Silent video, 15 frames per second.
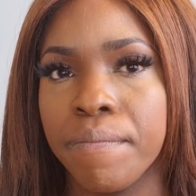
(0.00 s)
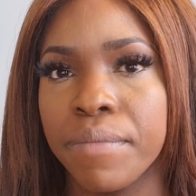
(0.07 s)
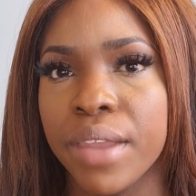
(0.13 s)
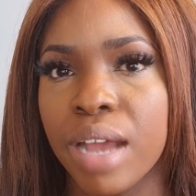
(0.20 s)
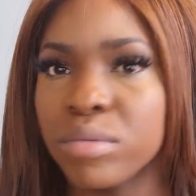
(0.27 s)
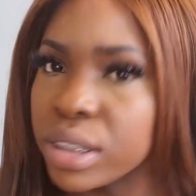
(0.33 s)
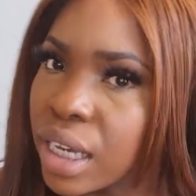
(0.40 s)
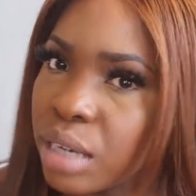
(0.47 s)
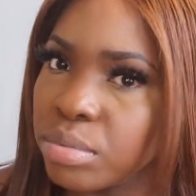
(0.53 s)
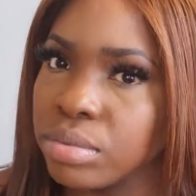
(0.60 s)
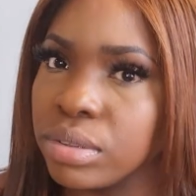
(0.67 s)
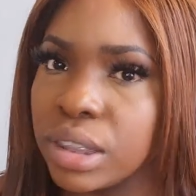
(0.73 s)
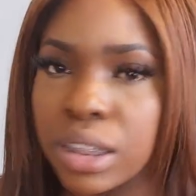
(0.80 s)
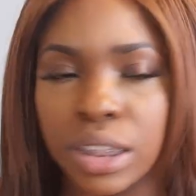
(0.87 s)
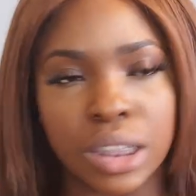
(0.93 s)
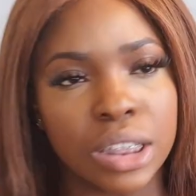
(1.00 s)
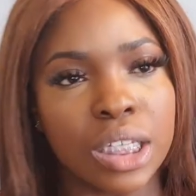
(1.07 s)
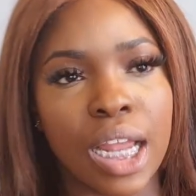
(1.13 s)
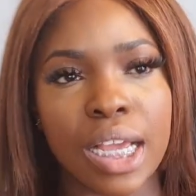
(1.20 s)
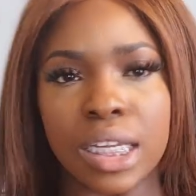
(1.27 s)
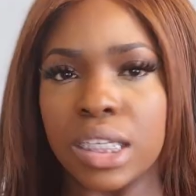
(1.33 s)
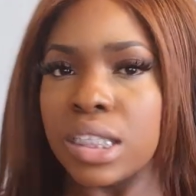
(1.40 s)
I was able to just
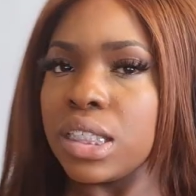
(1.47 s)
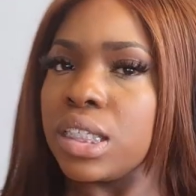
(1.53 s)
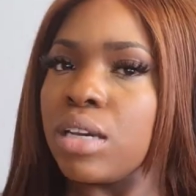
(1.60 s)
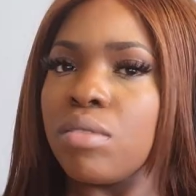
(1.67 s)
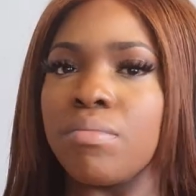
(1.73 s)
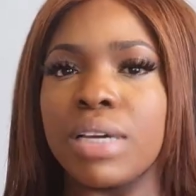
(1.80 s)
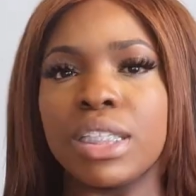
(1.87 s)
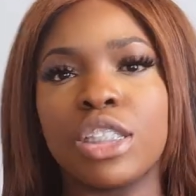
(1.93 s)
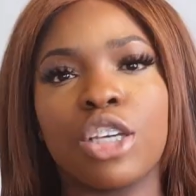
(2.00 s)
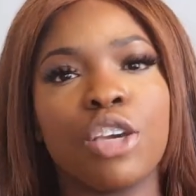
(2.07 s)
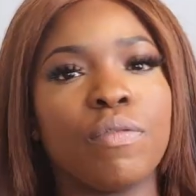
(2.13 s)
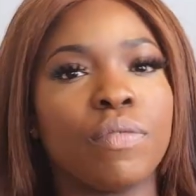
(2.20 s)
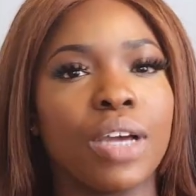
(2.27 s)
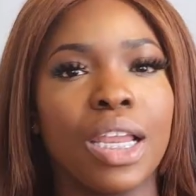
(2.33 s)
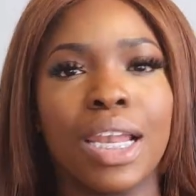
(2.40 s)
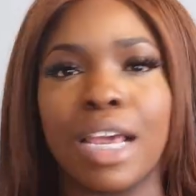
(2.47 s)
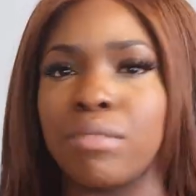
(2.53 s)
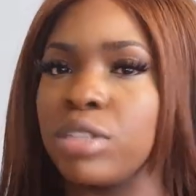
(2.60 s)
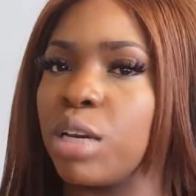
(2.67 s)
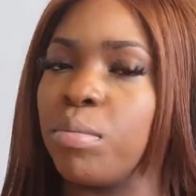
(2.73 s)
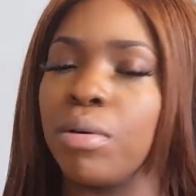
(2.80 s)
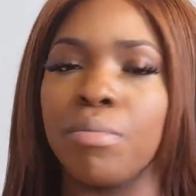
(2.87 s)
like sit on my sofa,
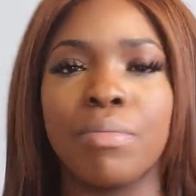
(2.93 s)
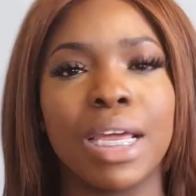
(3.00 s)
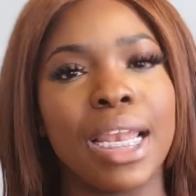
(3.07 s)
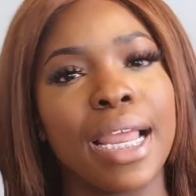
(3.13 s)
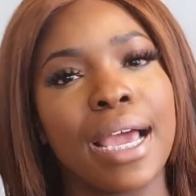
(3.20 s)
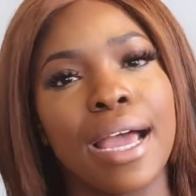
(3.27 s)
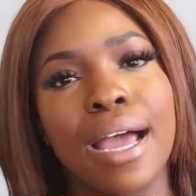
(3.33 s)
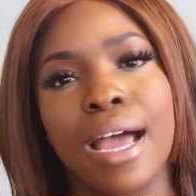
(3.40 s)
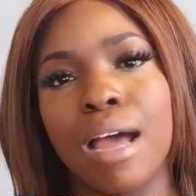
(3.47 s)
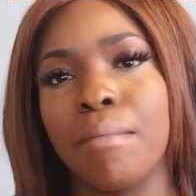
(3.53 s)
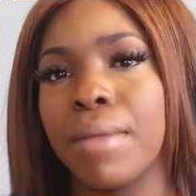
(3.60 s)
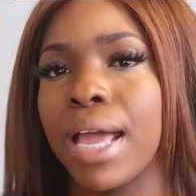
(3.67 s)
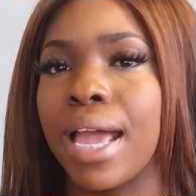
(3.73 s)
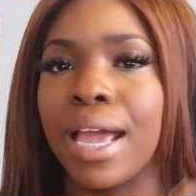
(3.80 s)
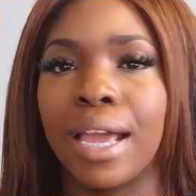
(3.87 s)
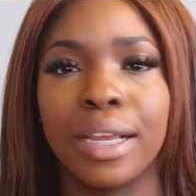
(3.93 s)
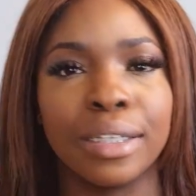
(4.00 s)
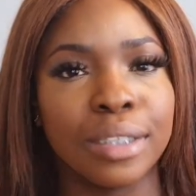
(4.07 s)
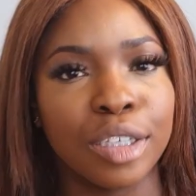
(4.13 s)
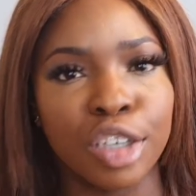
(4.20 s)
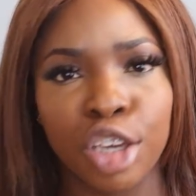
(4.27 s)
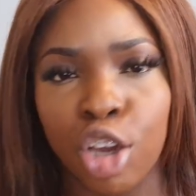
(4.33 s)
laptop on my lap,
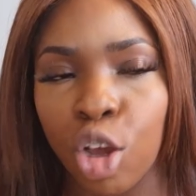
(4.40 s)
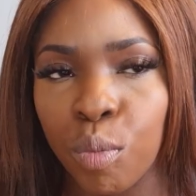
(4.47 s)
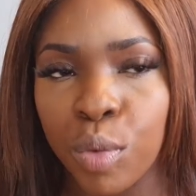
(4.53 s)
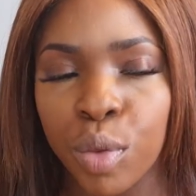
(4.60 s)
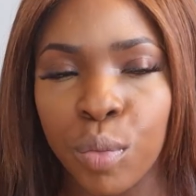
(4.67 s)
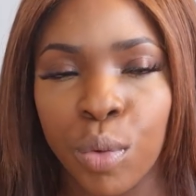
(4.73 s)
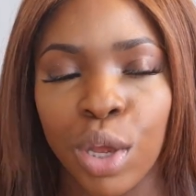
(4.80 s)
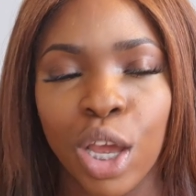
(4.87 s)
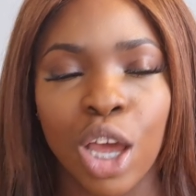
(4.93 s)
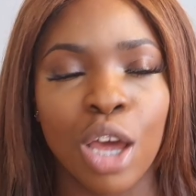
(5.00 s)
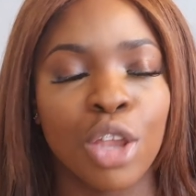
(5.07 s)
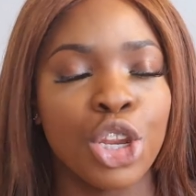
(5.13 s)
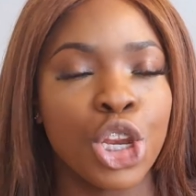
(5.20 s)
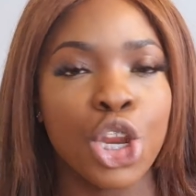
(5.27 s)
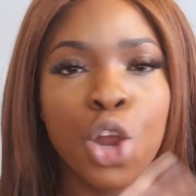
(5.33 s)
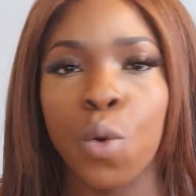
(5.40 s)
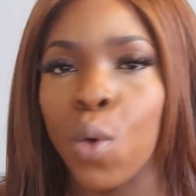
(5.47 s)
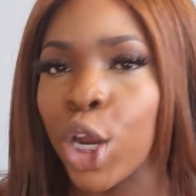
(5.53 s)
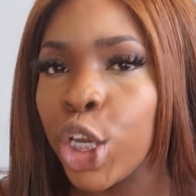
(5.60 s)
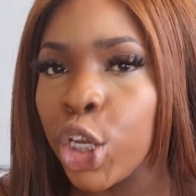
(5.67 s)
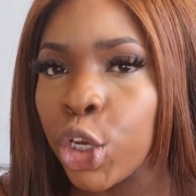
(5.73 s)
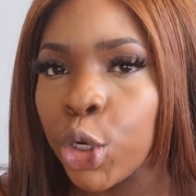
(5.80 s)
and get on with the work. No
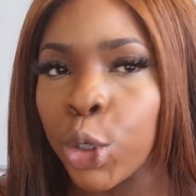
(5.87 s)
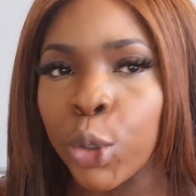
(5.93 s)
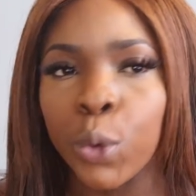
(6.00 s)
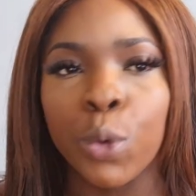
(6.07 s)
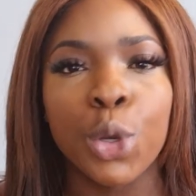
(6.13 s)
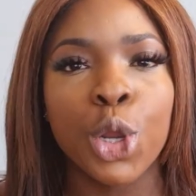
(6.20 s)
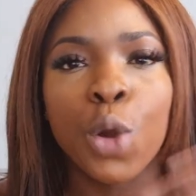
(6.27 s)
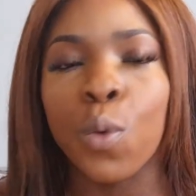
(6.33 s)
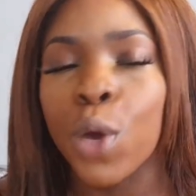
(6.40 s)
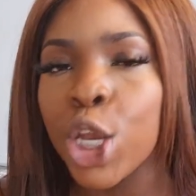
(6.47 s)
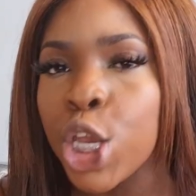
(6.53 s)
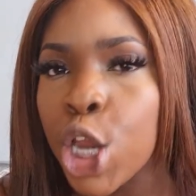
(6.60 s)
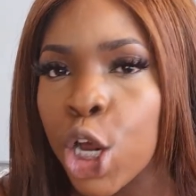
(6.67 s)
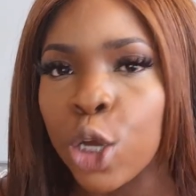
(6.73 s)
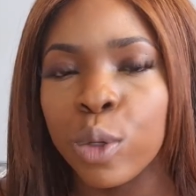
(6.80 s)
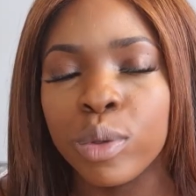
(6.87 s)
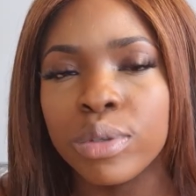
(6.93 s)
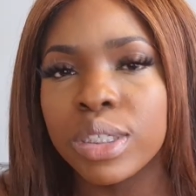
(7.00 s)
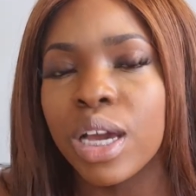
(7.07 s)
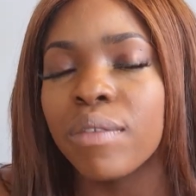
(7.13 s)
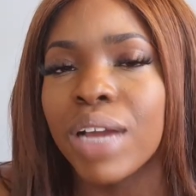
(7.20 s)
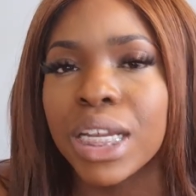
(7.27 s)
one knew, no one
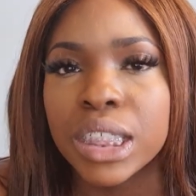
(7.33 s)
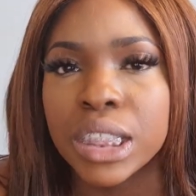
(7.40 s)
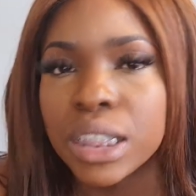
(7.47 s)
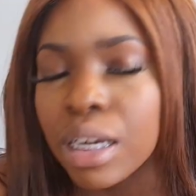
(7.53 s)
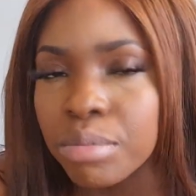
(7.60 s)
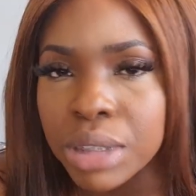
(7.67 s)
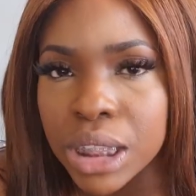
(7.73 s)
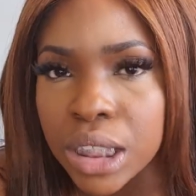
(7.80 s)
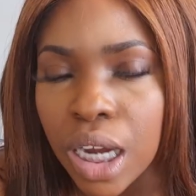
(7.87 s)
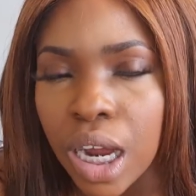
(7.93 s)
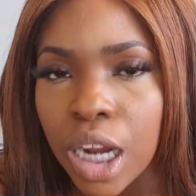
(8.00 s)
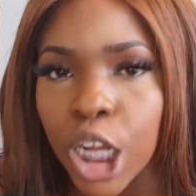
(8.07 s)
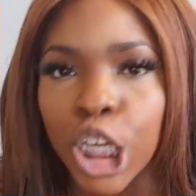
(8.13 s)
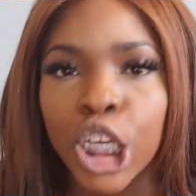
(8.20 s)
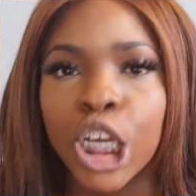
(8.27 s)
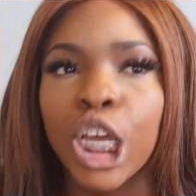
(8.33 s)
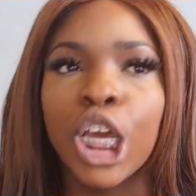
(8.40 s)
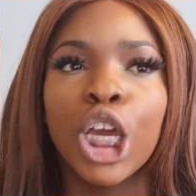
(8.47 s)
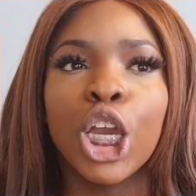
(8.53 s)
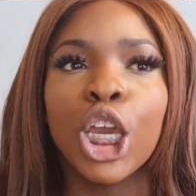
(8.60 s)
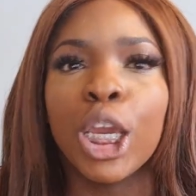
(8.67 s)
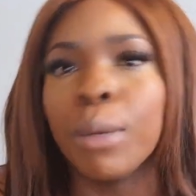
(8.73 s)
knows. I've had a tummy tuck
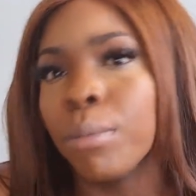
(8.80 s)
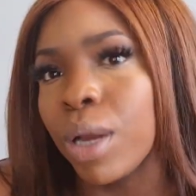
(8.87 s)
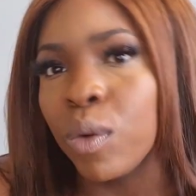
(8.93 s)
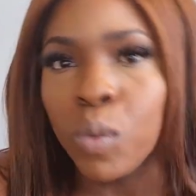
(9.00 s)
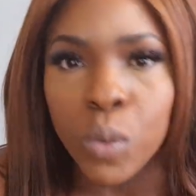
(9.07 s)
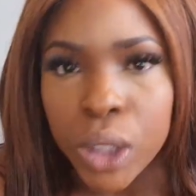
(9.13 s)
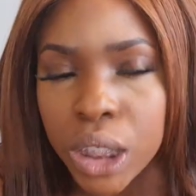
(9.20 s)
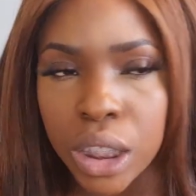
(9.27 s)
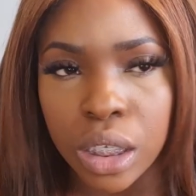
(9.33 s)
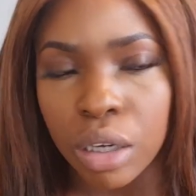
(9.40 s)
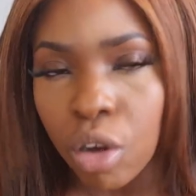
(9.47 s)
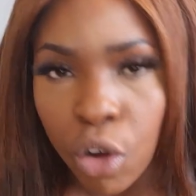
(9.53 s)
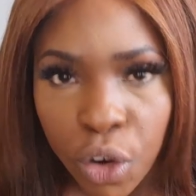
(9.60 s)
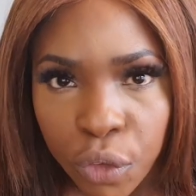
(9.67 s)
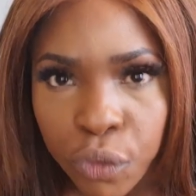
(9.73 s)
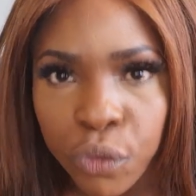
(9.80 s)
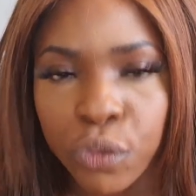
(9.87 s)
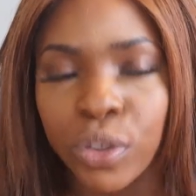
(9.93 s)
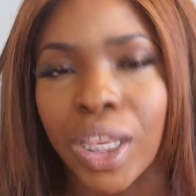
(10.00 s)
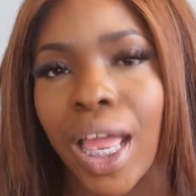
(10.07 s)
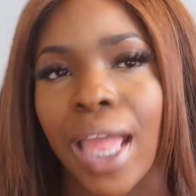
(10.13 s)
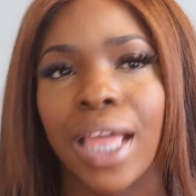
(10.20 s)
in my week off.
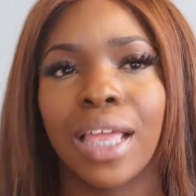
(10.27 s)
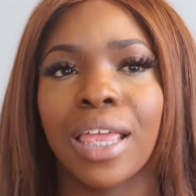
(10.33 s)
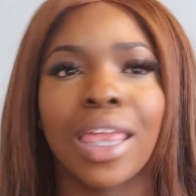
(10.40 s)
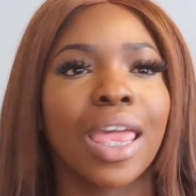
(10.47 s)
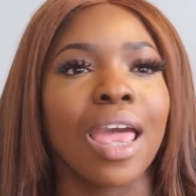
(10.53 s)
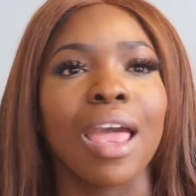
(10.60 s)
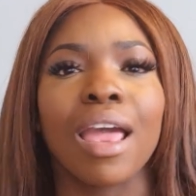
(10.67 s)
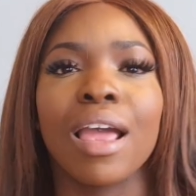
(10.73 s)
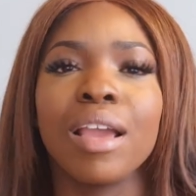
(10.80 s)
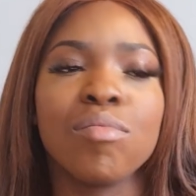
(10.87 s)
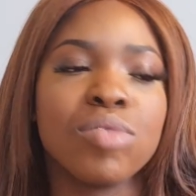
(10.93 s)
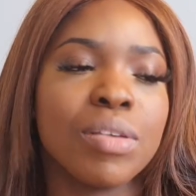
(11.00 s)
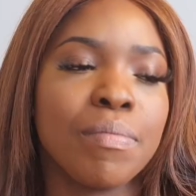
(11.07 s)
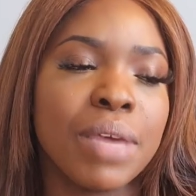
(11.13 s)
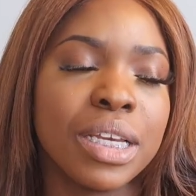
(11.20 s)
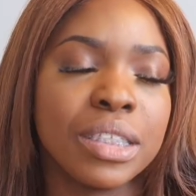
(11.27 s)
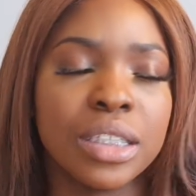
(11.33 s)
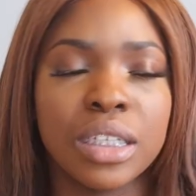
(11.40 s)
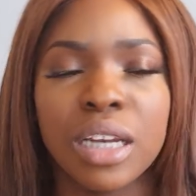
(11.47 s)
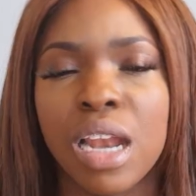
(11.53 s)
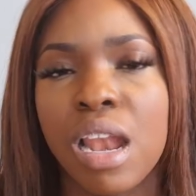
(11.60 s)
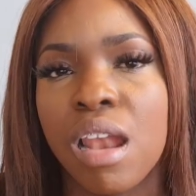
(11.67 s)
Like, yeah, it was
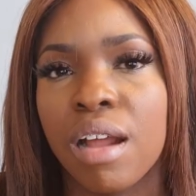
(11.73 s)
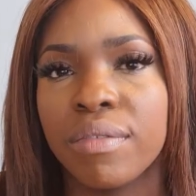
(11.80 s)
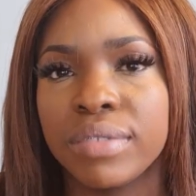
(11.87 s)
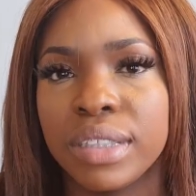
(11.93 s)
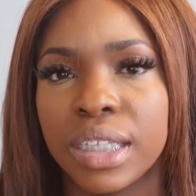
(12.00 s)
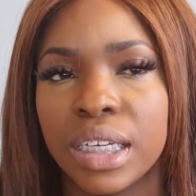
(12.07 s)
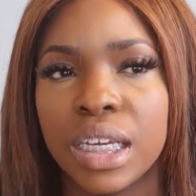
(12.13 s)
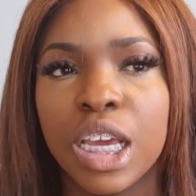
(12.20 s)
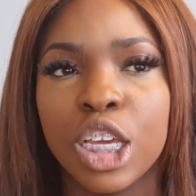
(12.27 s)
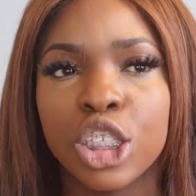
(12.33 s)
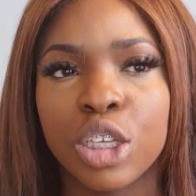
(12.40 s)
amazing. Loved it.